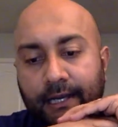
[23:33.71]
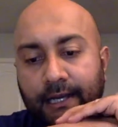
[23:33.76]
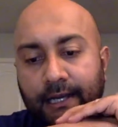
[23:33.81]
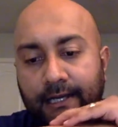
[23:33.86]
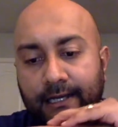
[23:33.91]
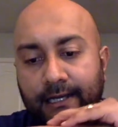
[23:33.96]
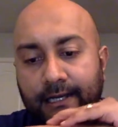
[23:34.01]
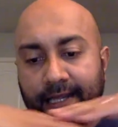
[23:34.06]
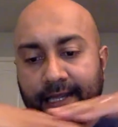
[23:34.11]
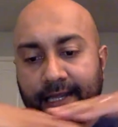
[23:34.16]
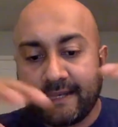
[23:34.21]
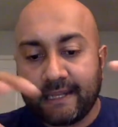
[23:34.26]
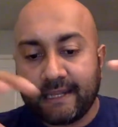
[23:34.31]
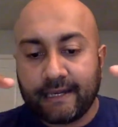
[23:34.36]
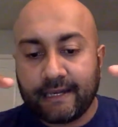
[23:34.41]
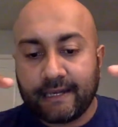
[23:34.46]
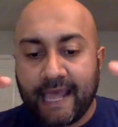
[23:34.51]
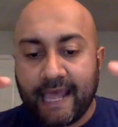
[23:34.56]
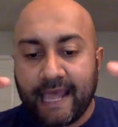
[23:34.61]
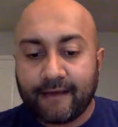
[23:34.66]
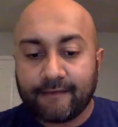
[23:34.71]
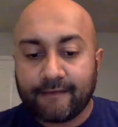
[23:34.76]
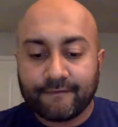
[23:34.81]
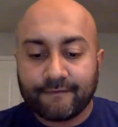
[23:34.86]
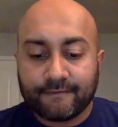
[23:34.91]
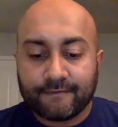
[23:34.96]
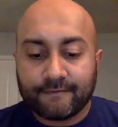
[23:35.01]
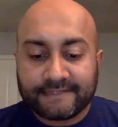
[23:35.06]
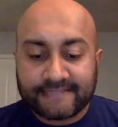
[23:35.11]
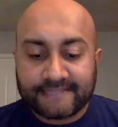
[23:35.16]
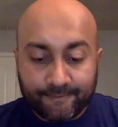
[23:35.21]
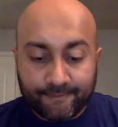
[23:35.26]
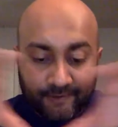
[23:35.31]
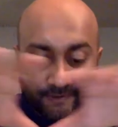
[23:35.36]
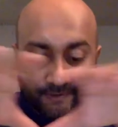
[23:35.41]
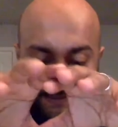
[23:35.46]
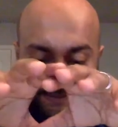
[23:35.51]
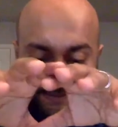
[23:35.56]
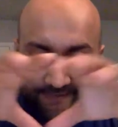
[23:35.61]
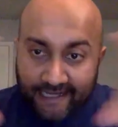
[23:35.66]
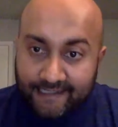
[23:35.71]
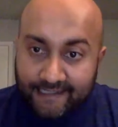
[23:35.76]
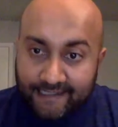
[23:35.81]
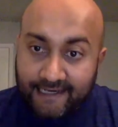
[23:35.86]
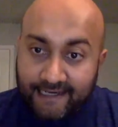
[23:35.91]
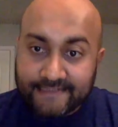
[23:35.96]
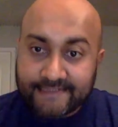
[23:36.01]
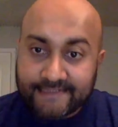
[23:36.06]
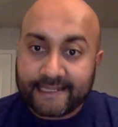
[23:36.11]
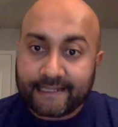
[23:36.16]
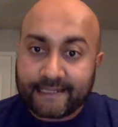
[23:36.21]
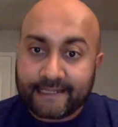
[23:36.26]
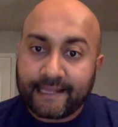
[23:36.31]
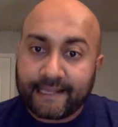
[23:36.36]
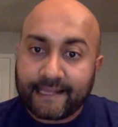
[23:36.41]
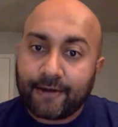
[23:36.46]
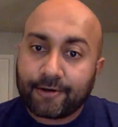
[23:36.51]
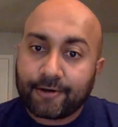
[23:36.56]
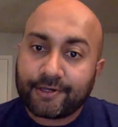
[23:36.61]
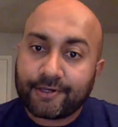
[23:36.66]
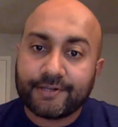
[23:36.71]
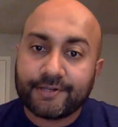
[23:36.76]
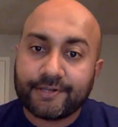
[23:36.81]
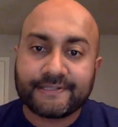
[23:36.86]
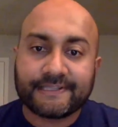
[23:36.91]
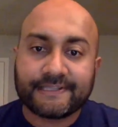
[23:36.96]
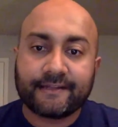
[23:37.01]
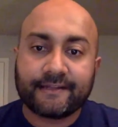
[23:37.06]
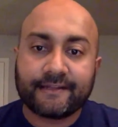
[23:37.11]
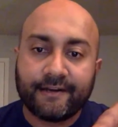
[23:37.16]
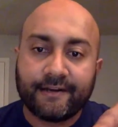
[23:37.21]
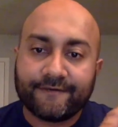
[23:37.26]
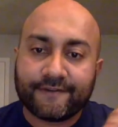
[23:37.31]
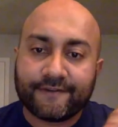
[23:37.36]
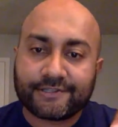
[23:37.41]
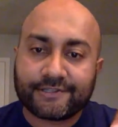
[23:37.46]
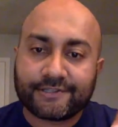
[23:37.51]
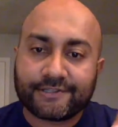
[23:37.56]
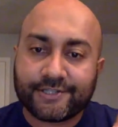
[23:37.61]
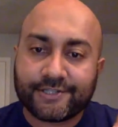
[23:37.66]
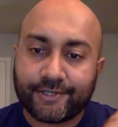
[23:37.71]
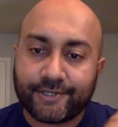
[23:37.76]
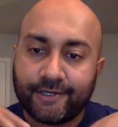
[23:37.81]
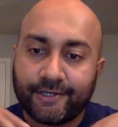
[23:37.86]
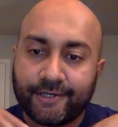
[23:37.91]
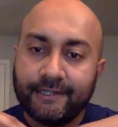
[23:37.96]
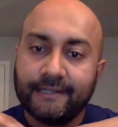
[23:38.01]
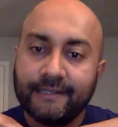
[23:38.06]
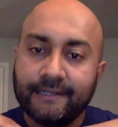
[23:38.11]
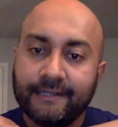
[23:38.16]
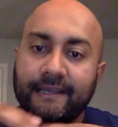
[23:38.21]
and then have samples of that kind of scaled out using their infrastructure,